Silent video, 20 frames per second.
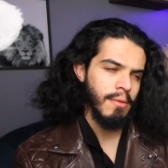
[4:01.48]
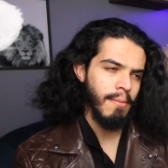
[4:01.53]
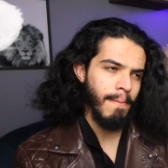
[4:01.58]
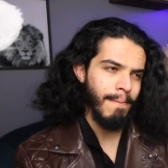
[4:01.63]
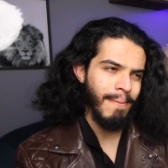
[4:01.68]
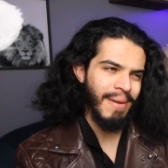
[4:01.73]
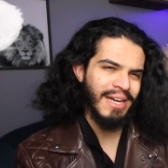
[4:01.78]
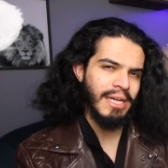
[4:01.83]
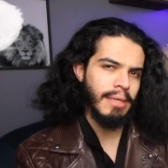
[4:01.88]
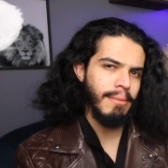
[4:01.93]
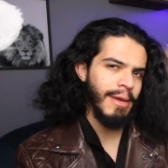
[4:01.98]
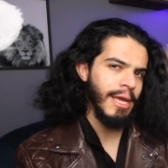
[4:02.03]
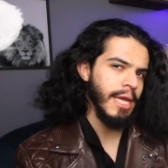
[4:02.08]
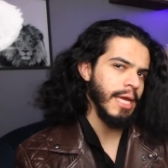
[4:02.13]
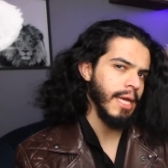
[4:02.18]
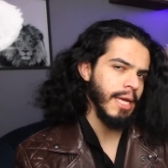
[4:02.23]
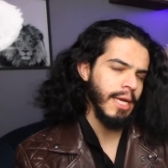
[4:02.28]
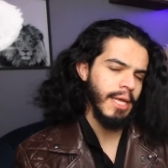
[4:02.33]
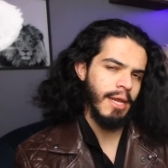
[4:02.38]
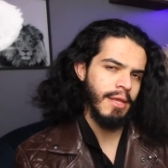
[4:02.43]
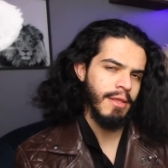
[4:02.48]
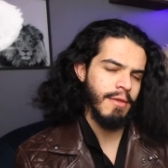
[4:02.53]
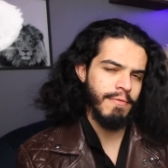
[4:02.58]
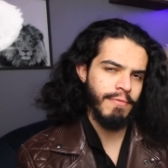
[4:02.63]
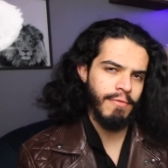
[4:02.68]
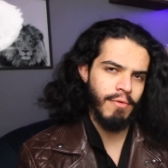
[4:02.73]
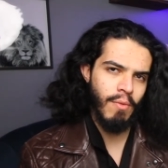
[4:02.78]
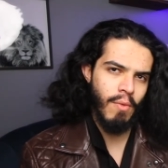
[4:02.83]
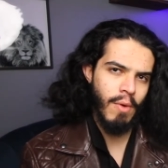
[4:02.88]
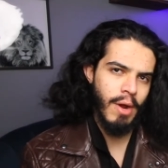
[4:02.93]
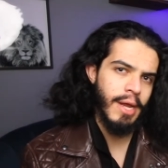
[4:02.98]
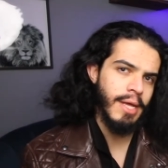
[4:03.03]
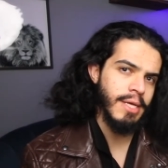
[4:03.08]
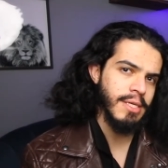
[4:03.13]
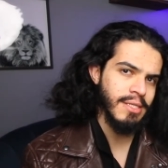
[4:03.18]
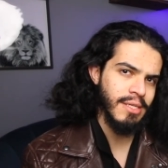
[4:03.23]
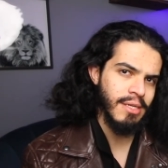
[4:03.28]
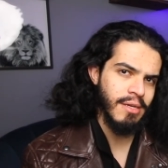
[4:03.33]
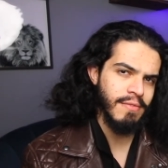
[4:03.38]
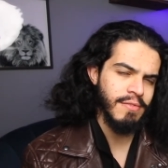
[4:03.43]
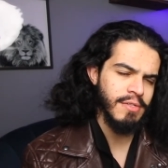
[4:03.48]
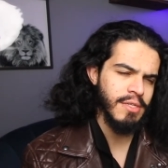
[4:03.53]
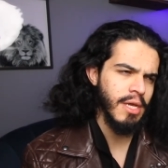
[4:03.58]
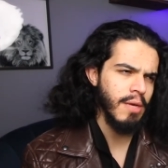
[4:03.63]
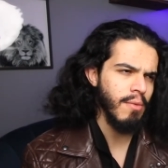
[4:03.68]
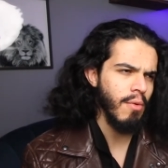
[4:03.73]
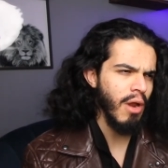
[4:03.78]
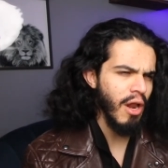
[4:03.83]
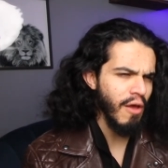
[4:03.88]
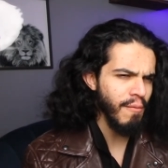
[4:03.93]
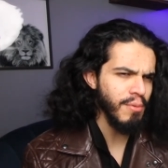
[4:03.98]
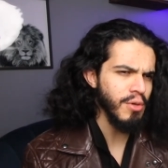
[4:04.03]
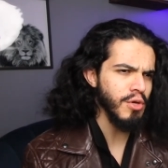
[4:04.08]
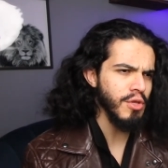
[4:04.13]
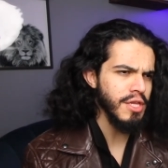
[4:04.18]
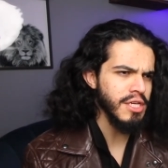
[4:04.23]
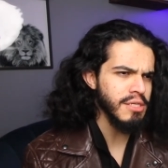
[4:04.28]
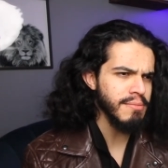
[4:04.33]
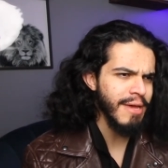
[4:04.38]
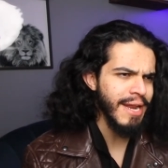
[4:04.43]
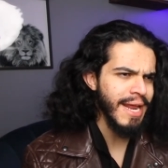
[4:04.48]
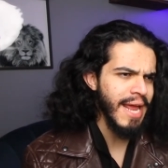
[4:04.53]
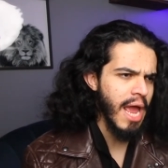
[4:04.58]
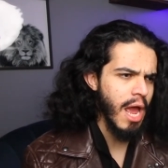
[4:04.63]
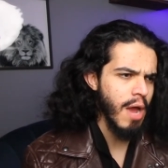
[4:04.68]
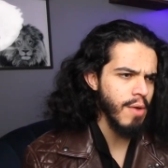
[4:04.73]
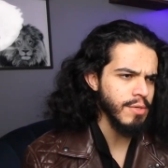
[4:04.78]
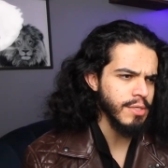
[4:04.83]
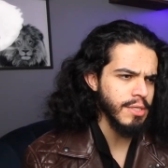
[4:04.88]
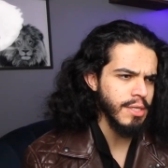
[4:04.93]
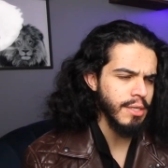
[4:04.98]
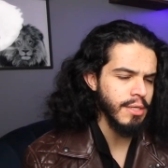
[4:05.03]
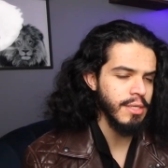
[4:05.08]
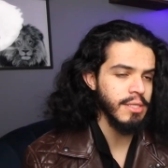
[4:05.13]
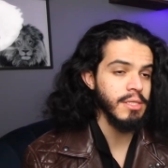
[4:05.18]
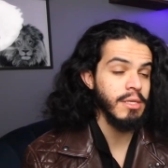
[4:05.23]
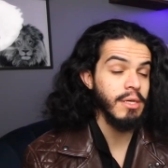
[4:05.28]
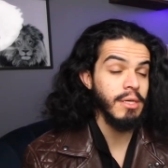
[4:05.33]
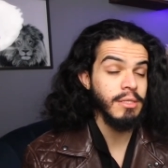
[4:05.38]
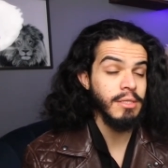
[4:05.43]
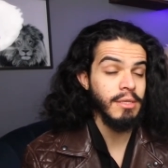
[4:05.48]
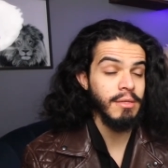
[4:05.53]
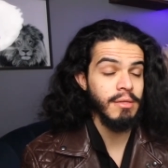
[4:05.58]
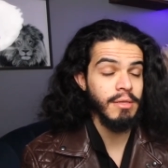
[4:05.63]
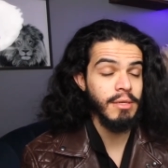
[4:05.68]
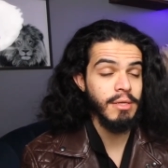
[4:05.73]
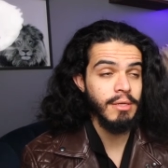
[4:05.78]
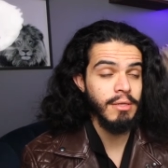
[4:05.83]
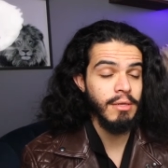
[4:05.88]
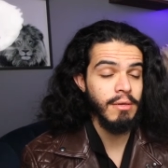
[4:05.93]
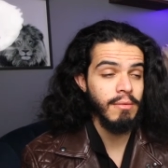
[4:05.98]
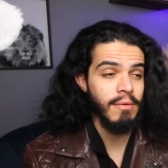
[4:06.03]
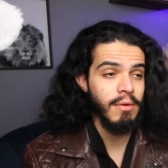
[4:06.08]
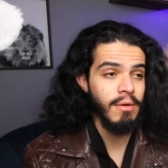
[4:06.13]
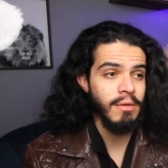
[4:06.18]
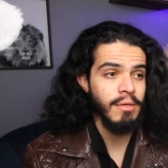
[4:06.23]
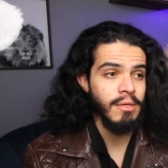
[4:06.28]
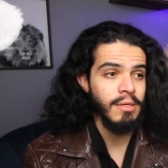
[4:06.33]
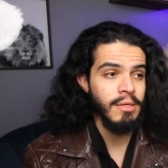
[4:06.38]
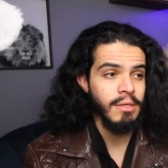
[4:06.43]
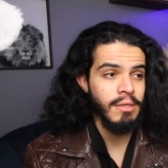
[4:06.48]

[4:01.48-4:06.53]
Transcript: money making in a different way. Instead of saying, well, I put this many hours in, I started to think, you know what?